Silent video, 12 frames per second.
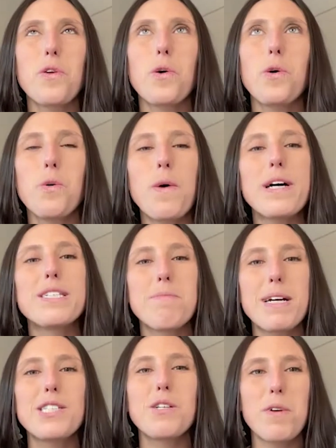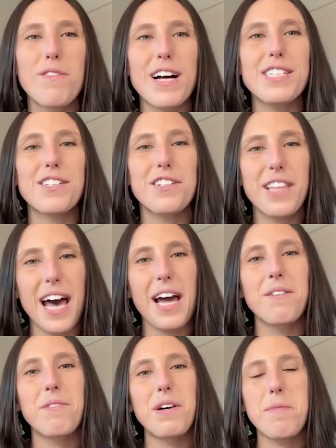who was my supervisor
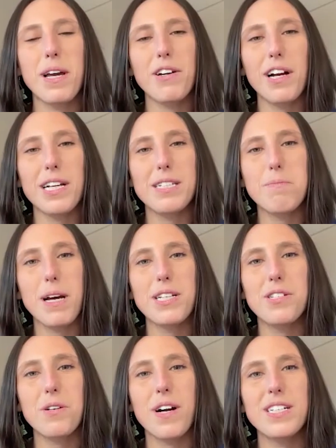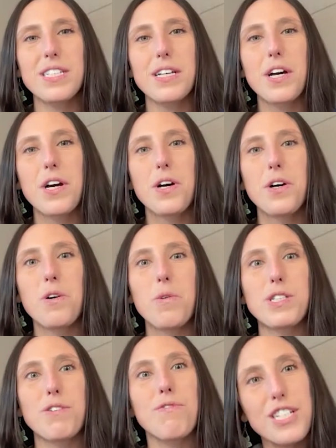then, one of my greatest mentors, who
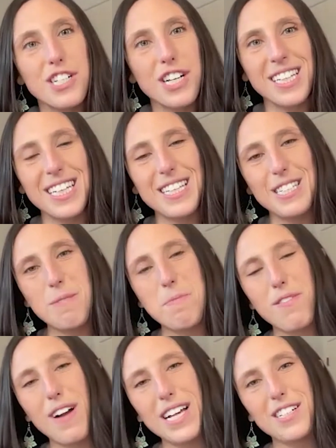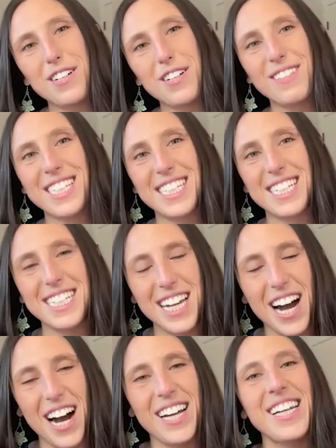was originally the supervisor of Lisa
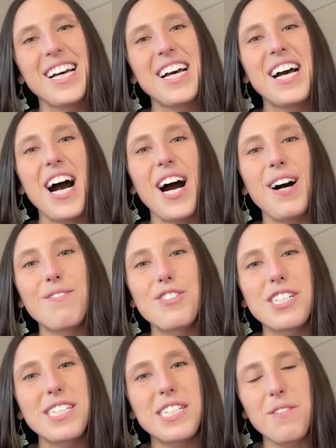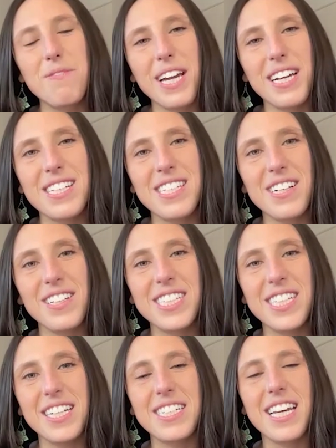Dion, she's still my
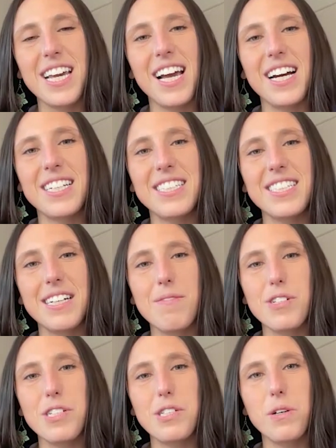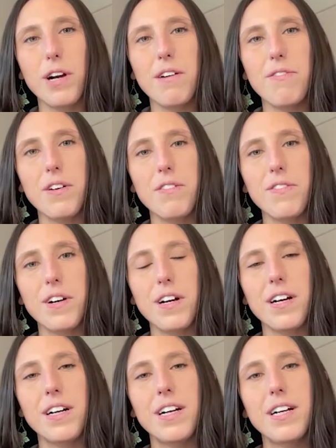consultant, and I'm just so grateful
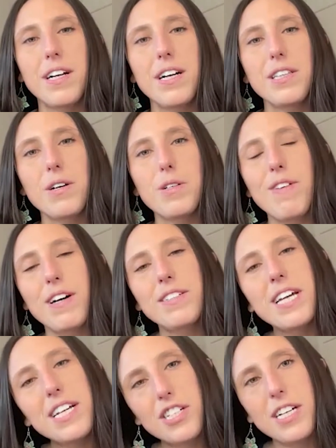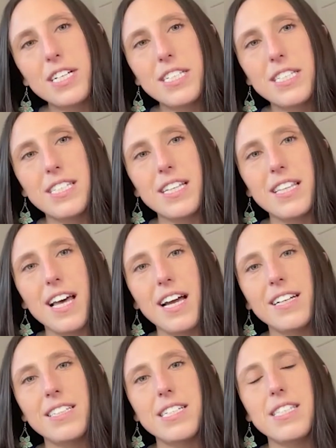for those foundations, and
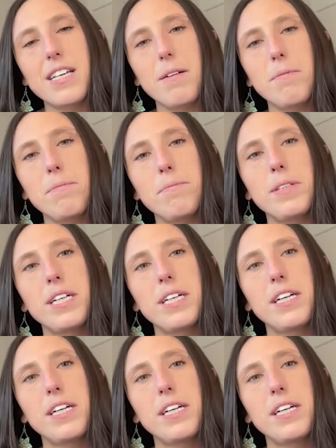then did some